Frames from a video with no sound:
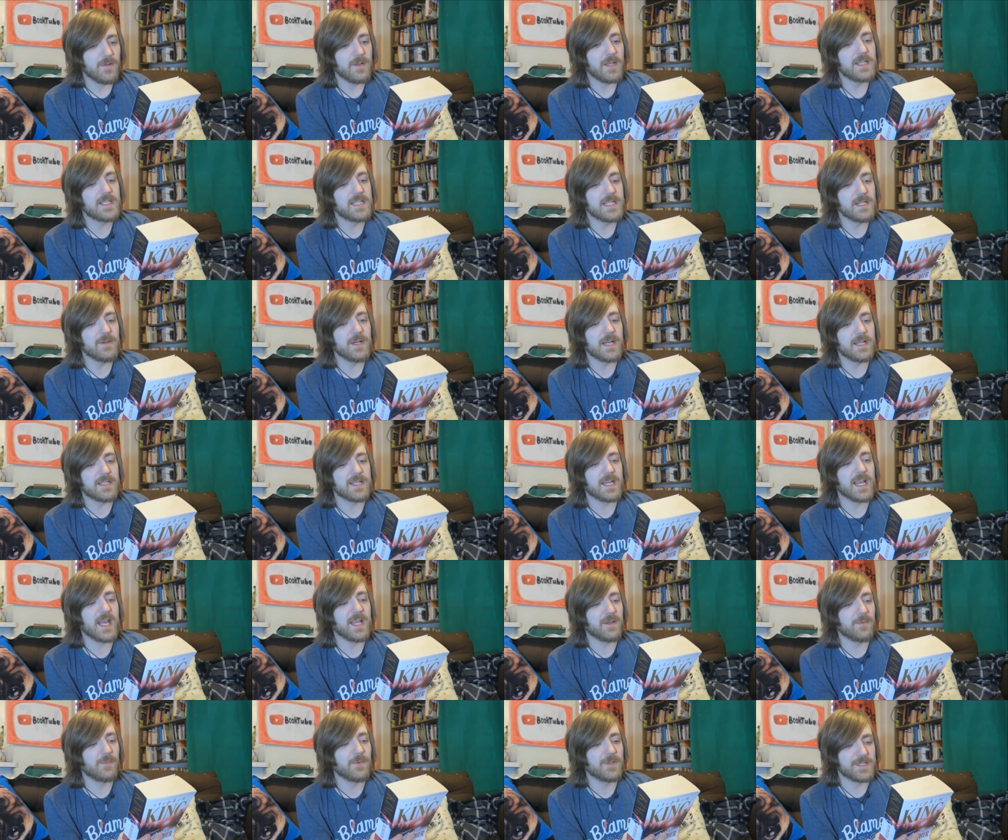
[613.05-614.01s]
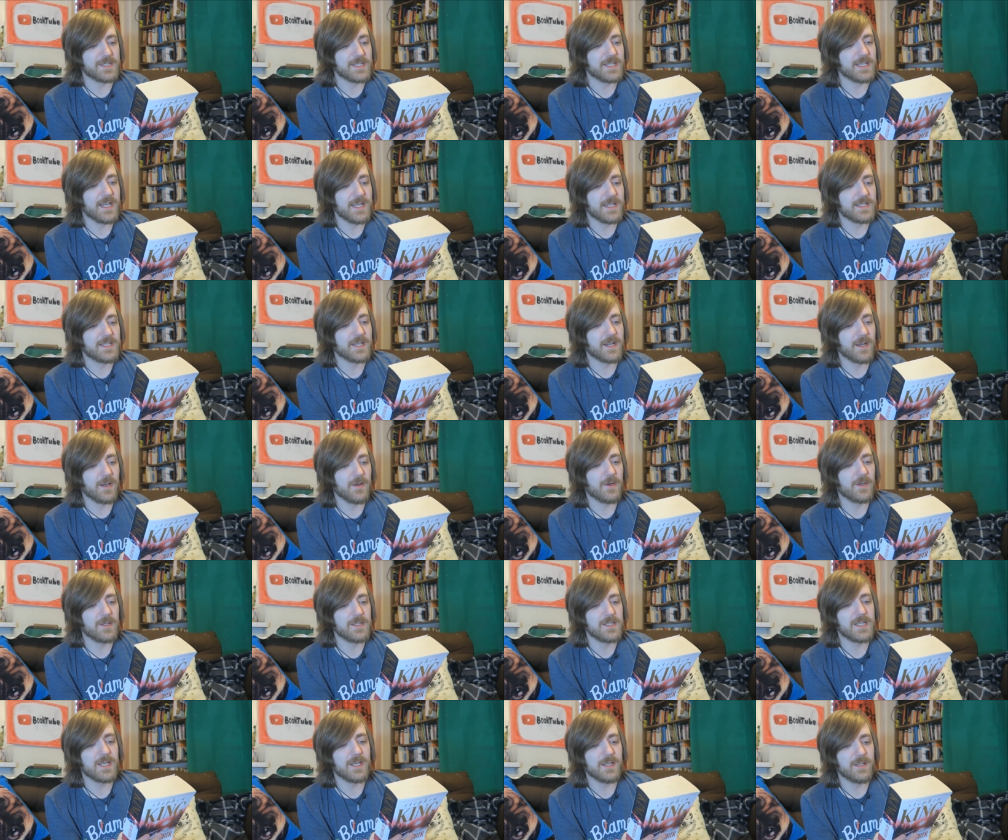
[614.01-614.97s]
Though they still get together once a year to
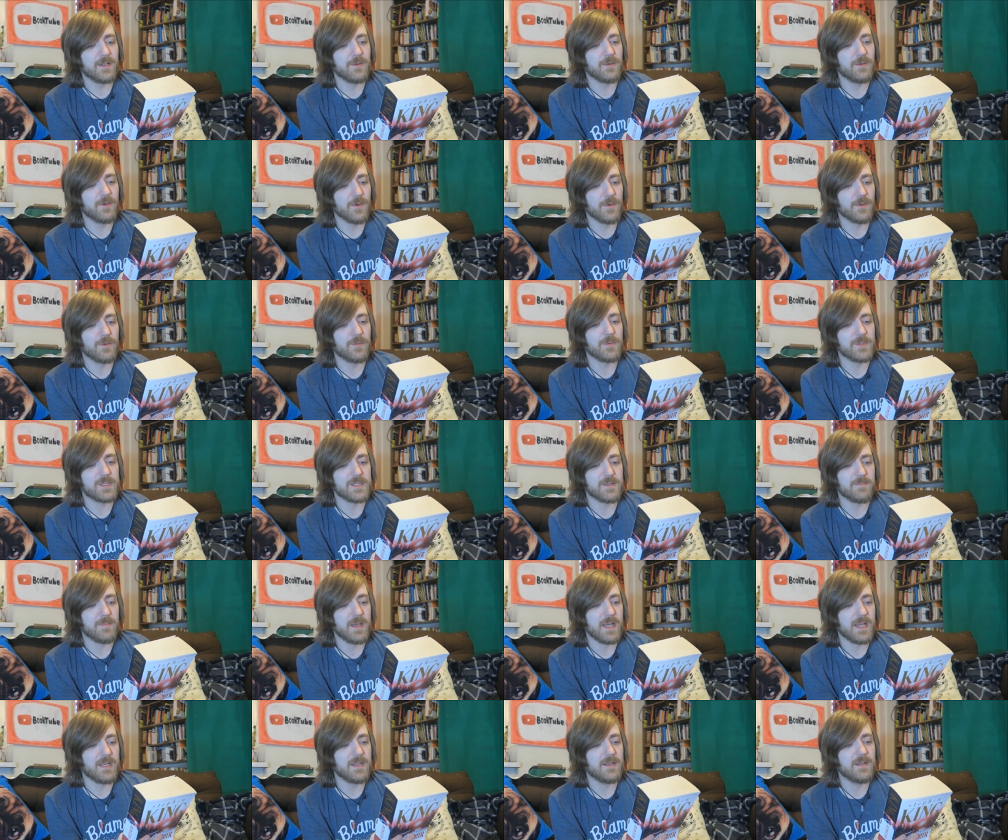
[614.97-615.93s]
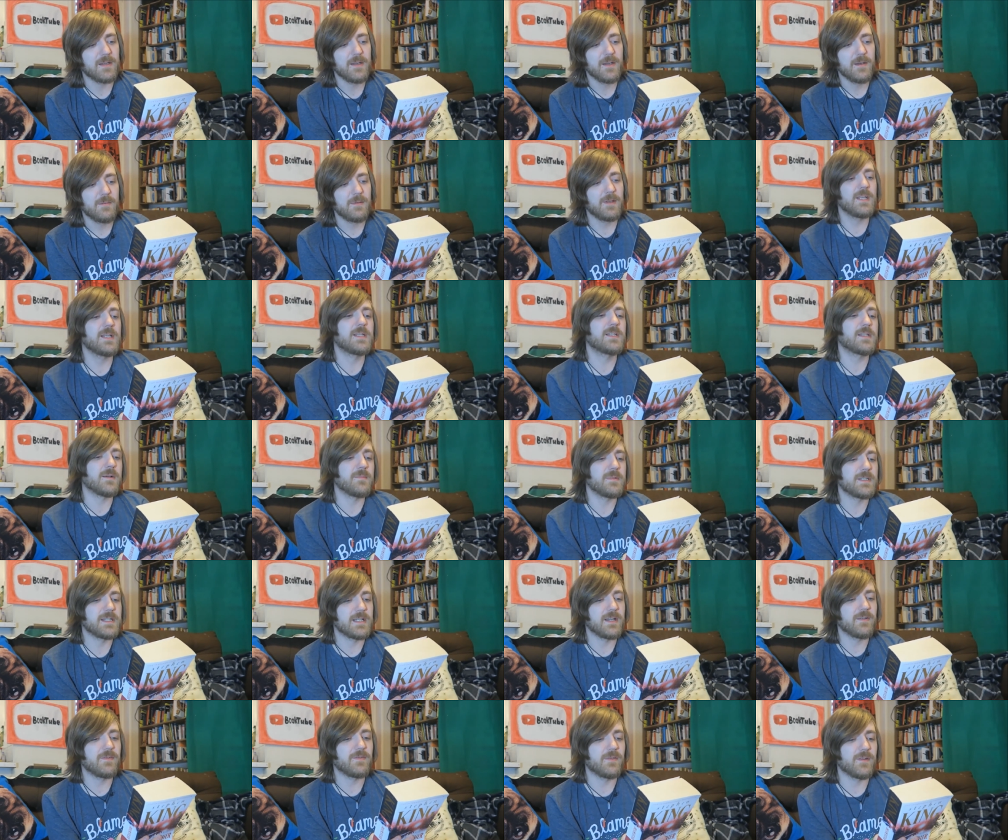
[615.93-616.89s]
go hunting in the northwoods of Maine, but this
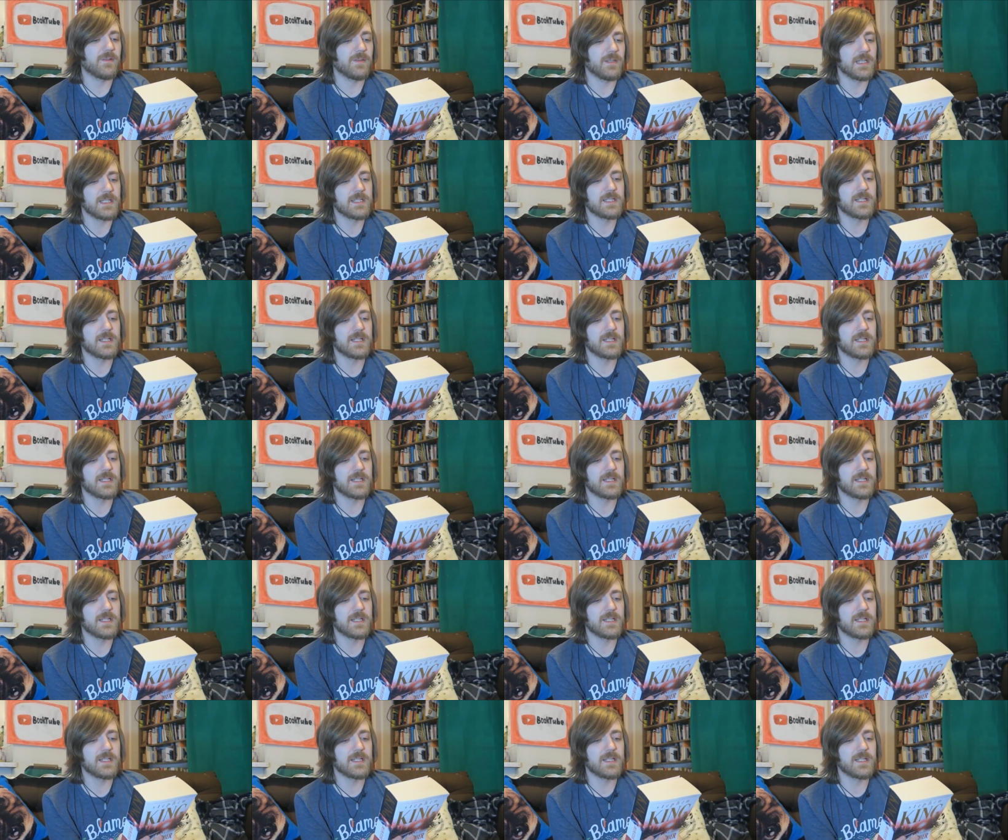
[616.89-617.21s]
time is different.